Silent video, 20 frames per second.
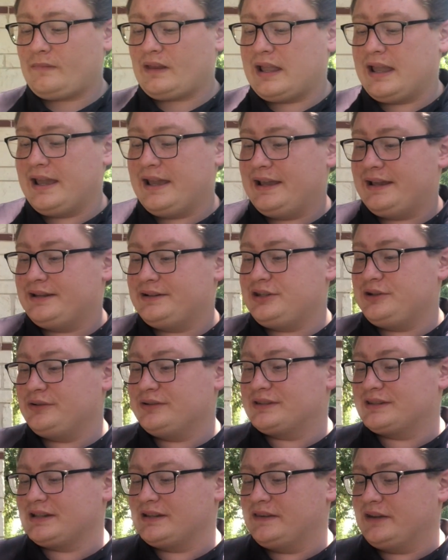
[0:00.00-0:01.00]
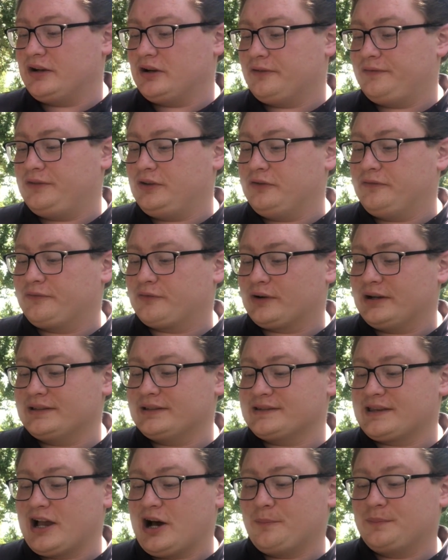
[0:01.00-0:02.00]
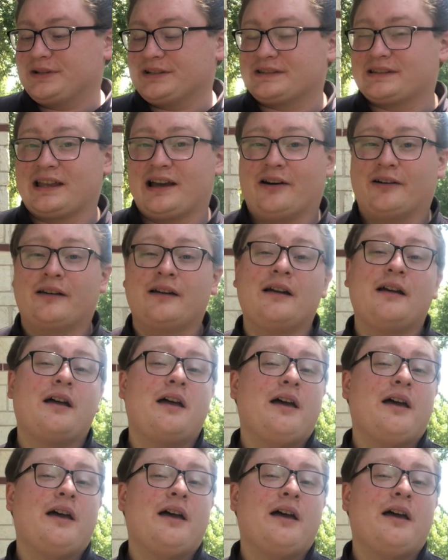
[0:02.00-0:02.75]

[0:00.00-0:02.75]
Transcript: And you can see there a few friends helped us out.